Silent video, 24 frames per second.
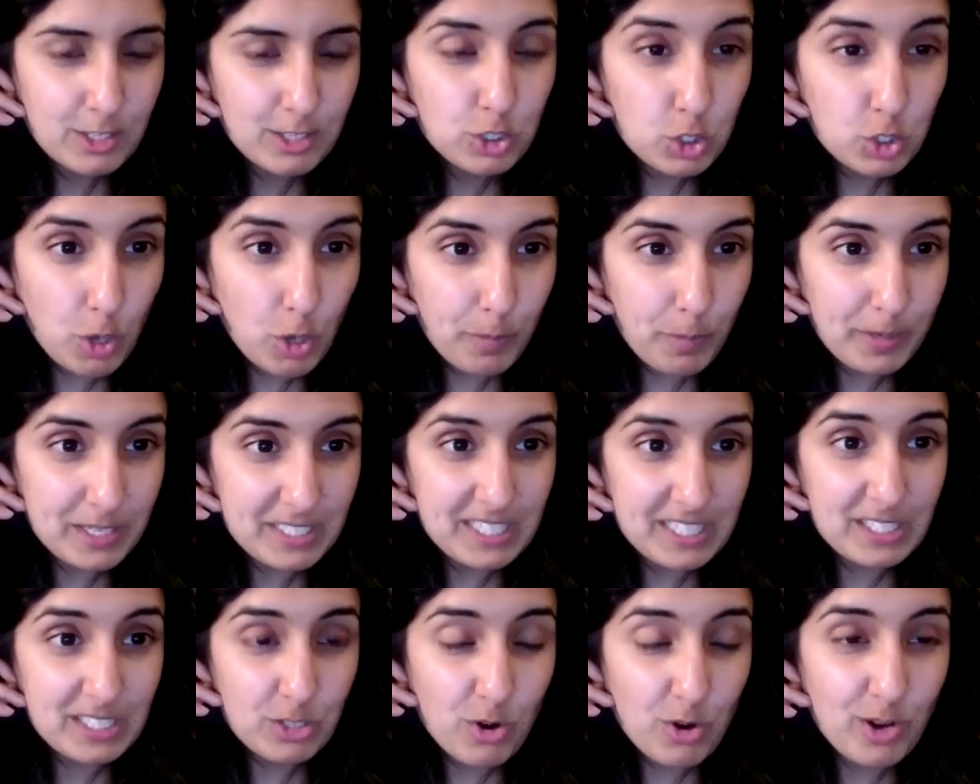Stop it.
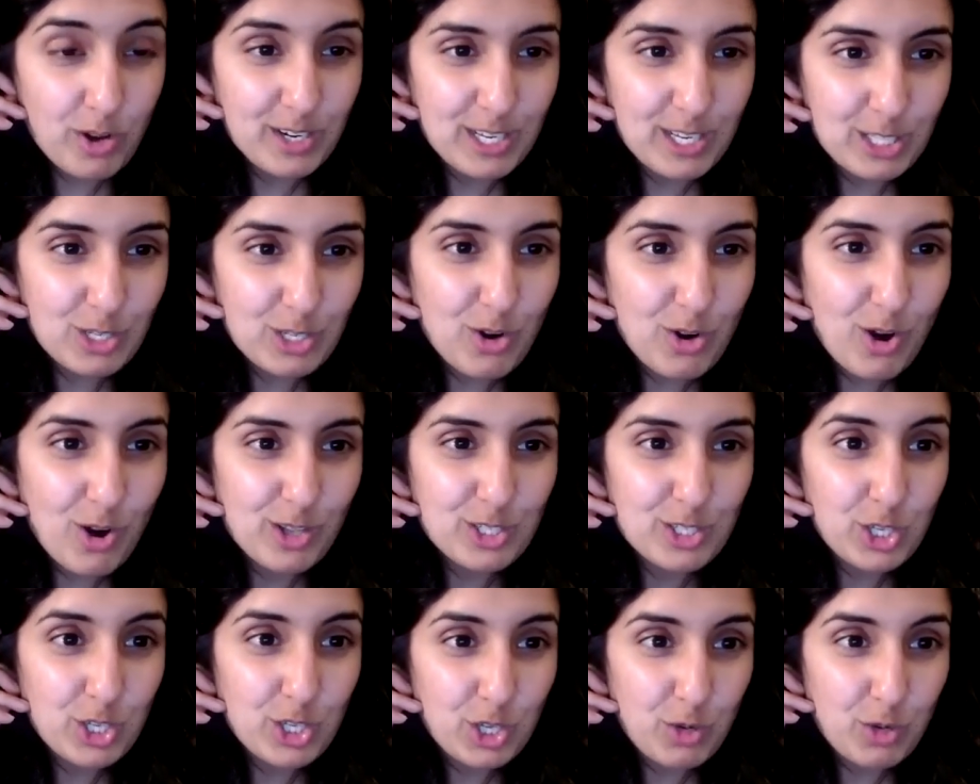It's
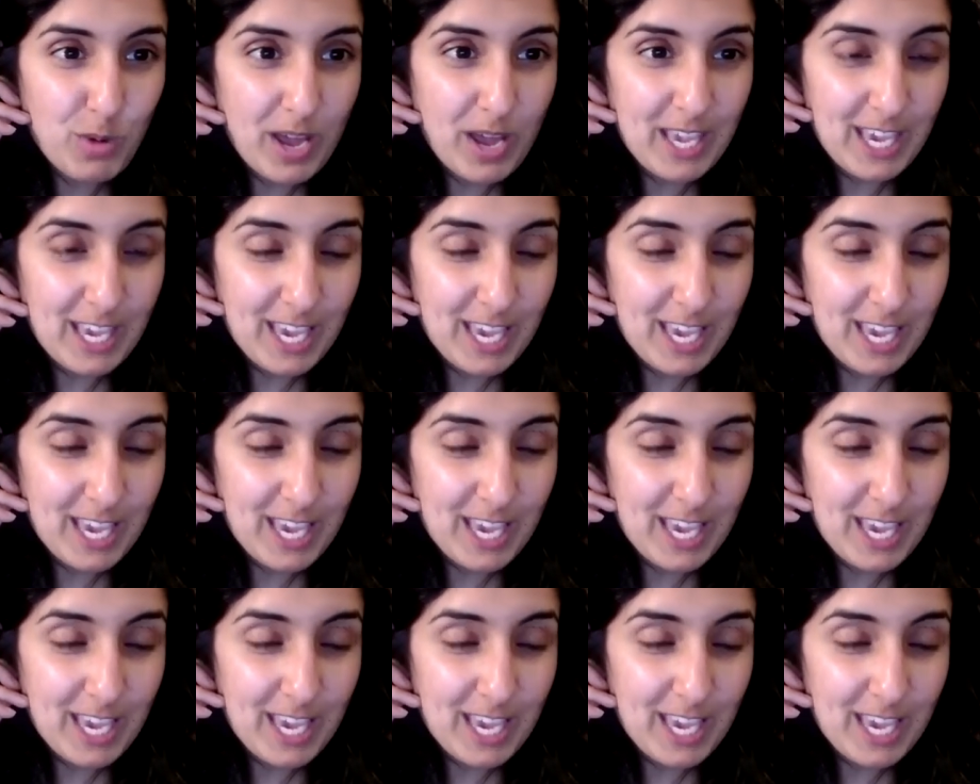not secure